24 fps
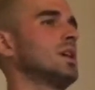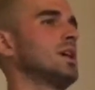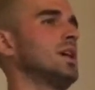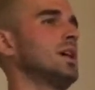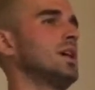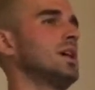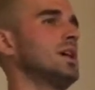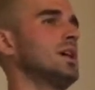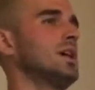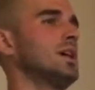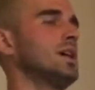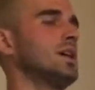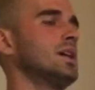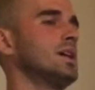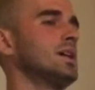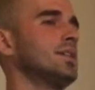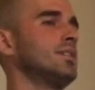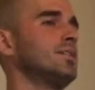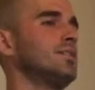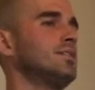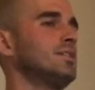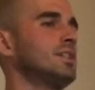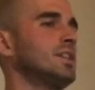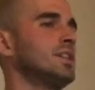uh,
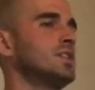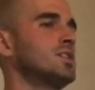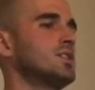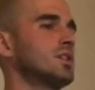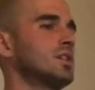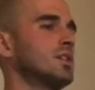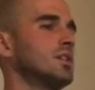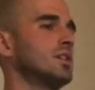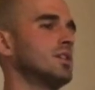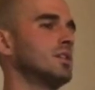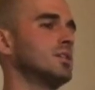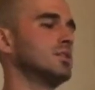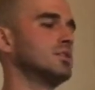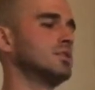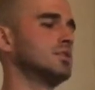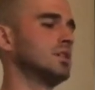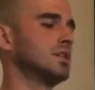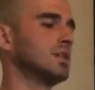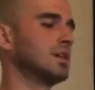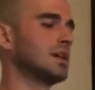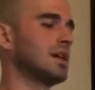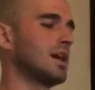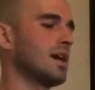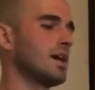his teacher,
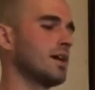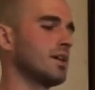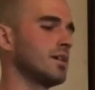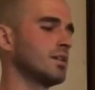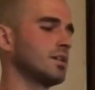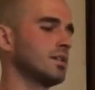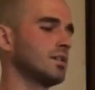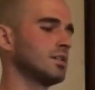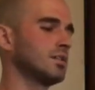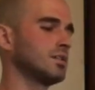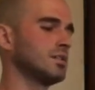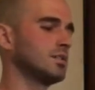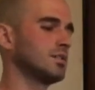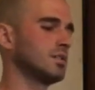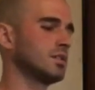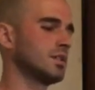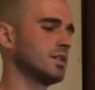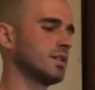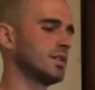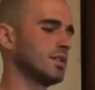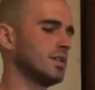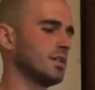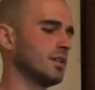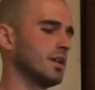a guy
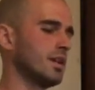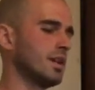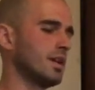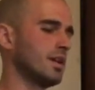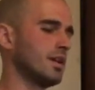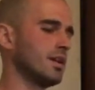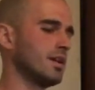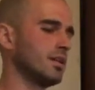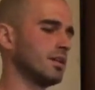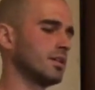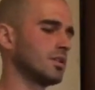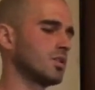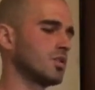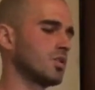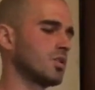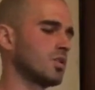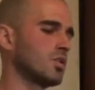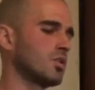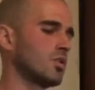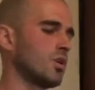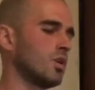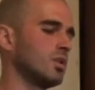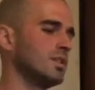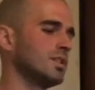uh,
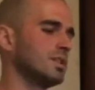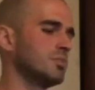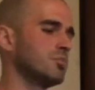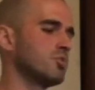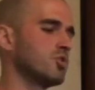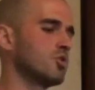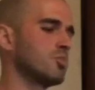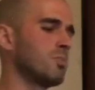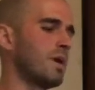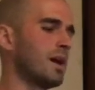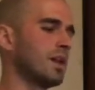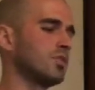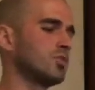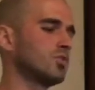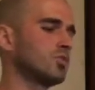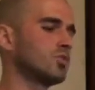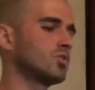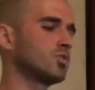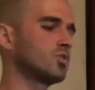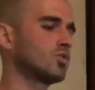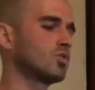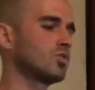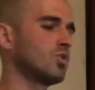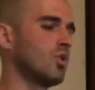called in the book by
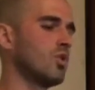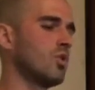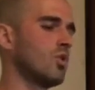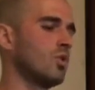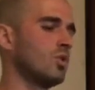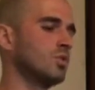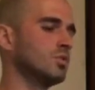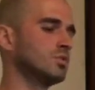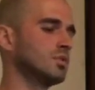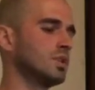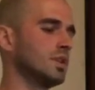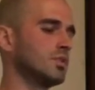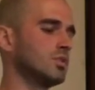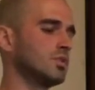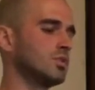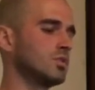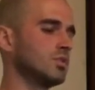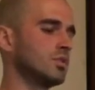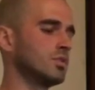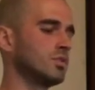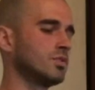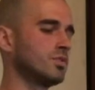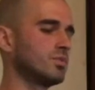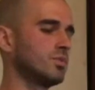Soon, I don't
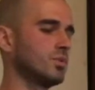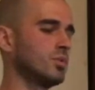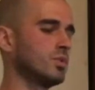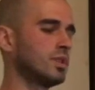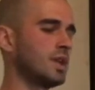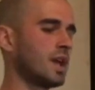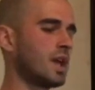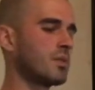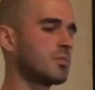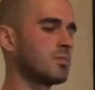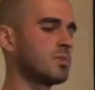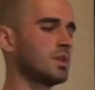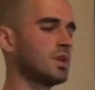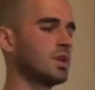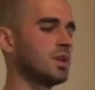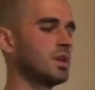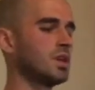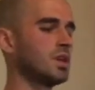know his full name,